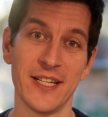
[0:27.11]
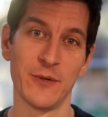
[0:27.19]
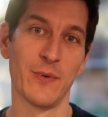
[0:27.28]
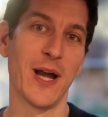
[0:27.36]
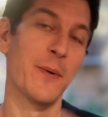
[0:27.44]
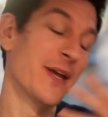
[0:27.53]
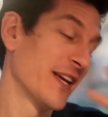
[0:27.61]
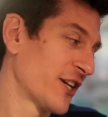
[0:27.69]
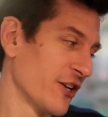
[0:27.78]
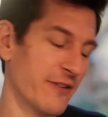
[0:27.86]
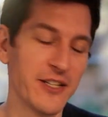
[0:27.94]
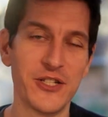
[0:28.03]
where we
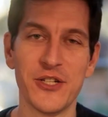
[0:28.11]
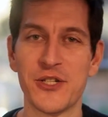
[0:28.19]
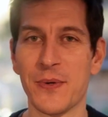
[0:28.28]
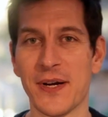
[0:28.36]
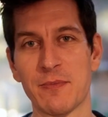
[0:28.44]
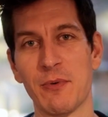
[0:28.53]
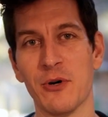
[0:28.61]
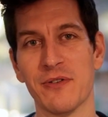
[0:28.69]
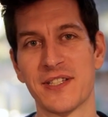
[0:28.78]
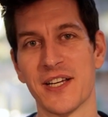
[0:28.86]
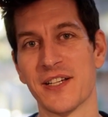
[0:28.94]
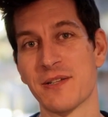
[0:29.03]
encourage you to explore
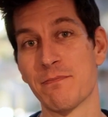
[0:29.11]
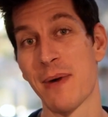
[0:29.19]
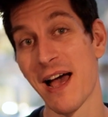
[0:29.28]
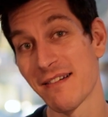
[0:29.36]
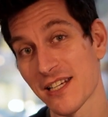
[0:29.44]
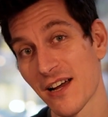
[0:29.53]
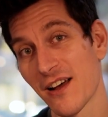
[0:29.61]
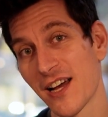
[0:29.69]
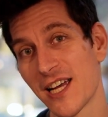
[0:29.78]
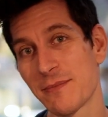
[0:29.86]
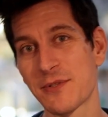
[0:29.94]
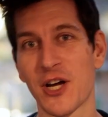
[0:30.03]
a certain
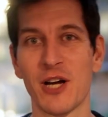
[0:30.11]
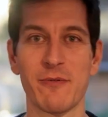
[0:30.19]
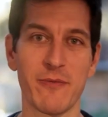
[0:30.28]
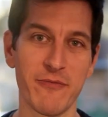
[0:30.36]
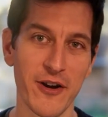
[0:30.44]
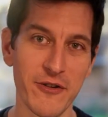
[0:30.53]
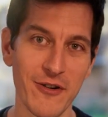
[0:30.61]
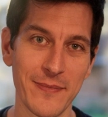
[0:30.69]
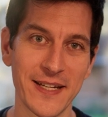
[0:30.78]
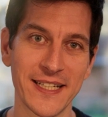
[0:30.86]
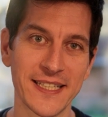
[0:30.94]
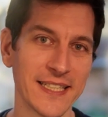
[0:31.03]
paradigm, type of
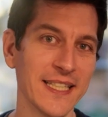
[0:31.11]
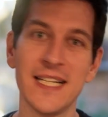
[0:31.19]
programming,